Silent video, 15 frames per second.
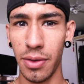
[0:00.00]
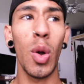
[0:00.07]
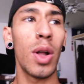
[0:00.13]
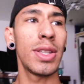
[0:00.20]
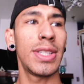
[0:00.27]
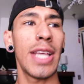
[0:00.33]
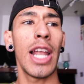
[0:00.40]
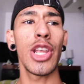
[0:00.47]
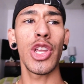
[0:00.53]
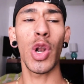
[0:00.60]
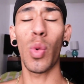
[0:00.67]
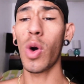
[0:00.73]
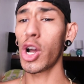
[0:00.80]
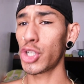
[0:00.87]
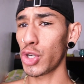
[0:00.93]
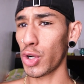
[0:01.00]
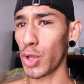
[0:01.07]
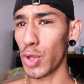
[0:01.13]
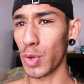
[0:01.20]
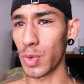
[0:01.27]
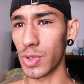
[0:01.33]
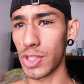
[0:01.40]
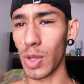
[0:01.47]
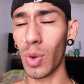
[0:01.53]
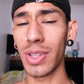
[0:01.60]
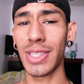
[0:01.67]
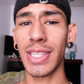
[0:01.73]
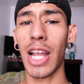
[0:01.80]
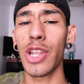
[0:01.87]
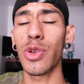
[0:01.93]
No one's telling you to wash your clothes. No
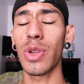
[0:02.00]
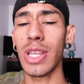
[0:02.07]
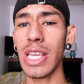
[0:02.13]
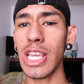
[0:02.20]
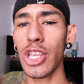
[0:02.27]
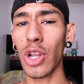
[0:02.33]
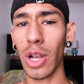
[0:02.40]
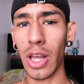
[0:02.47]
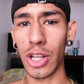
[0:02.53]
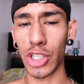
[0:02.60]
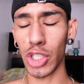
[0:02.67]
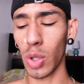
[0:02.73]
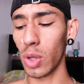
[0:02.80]
one's telling you to eat your lunch.